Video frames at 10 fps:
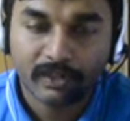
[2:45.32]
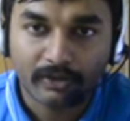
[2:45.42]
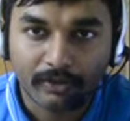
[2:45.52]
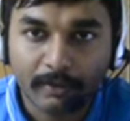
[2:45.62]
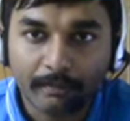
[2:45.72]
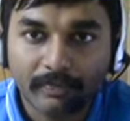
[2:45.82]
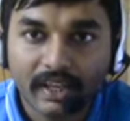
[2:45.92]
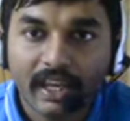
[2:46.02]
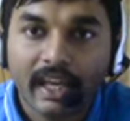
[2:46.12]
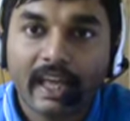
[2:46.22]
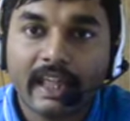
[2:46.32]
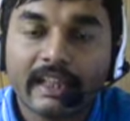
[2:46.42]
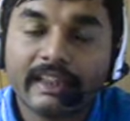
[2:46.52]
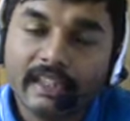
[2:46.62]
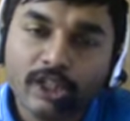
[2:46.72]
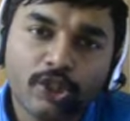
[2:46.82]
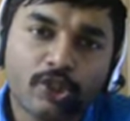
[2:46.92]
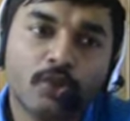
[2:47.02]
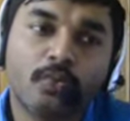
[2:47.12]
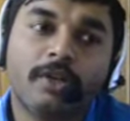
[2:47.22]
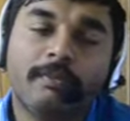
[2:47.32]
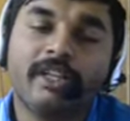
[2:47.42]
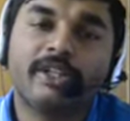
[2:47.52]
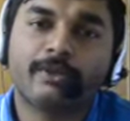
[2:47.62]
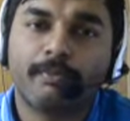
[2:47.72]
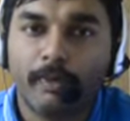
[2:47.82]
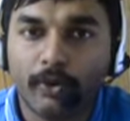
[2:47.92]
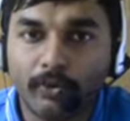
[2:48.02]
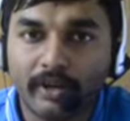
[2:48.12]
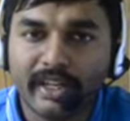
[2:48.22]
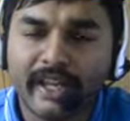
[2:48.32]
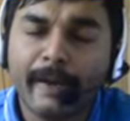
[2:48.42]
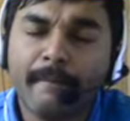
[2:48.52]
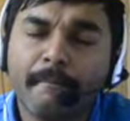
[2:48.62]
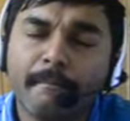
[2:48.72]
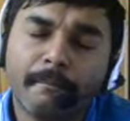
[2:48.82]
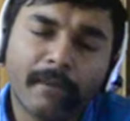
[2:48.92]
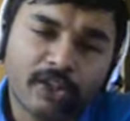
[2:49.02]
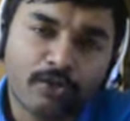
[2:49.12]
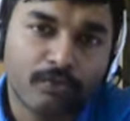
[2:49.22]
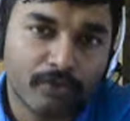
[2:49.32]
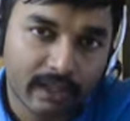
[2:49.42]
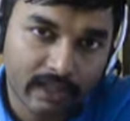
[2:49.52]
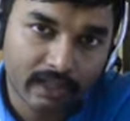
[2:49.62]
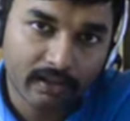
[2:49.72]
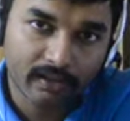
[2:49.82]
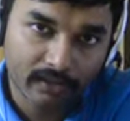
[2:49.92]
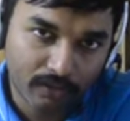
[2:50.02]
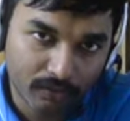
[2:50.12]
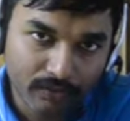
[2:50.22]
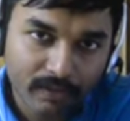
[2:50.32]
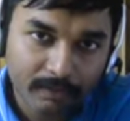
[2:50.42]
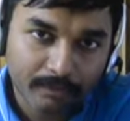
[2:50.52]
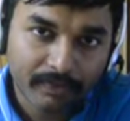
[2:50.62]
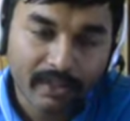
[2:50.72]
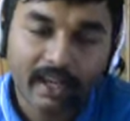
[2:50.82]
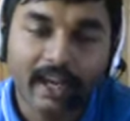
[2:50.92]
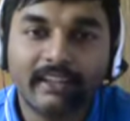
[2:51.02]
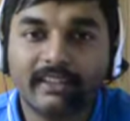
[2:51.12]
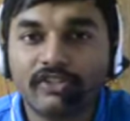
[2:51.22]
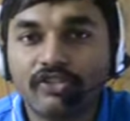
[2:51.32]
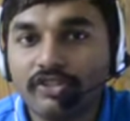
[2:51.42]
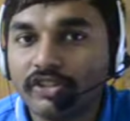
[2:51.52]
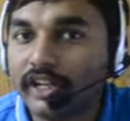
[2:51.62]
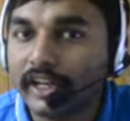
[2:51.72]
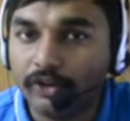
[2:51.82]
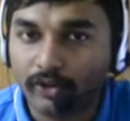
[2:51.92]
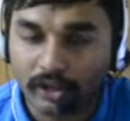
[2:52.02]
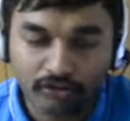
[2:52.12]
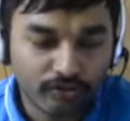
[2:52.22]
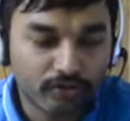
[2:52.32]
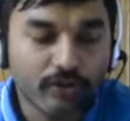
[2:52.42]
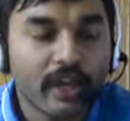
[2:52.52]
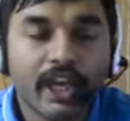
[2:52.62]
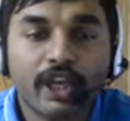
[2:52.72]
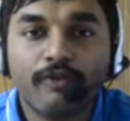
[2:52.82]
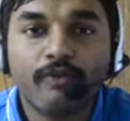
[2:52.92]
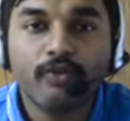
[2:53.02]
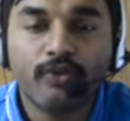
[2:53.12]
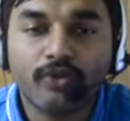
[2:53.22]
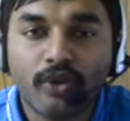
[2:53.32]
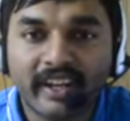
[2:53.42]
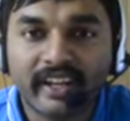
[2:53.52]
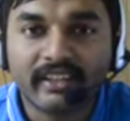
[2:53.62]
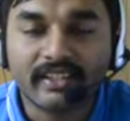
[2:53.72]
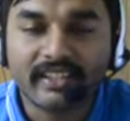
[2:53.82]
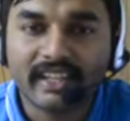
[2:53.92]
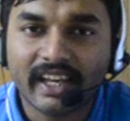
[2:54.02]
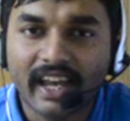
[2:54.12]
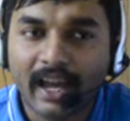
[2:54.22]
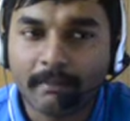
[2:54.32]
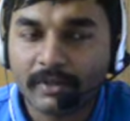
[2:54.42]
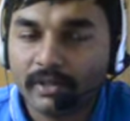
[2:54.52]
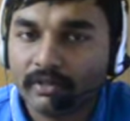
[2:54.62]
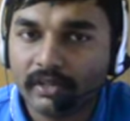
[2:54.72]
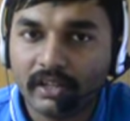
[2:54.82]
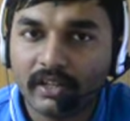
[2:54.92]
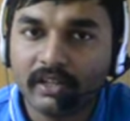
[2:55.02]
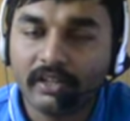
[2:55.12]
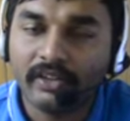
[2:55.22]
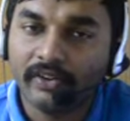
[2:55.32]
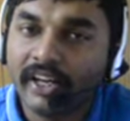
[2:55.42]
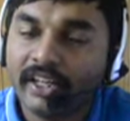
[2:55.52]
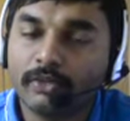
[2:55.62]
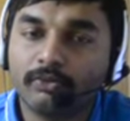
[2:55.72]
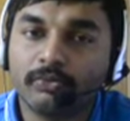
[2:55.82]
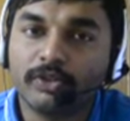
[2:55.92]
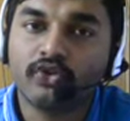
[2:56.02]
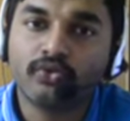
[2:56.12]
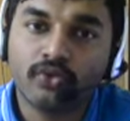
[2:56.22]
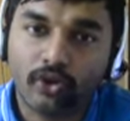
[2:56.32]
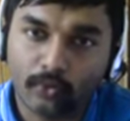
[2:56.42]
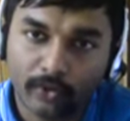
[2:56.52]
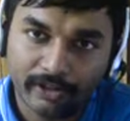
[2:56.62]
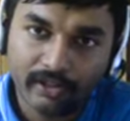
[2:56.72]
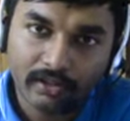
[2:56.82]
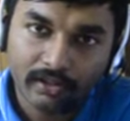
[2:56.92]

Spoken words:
Okay, this will be explored in much more detail in the course, and this is just an introduction. So if you do not get this absolutely clearly right at the moment, do not worry.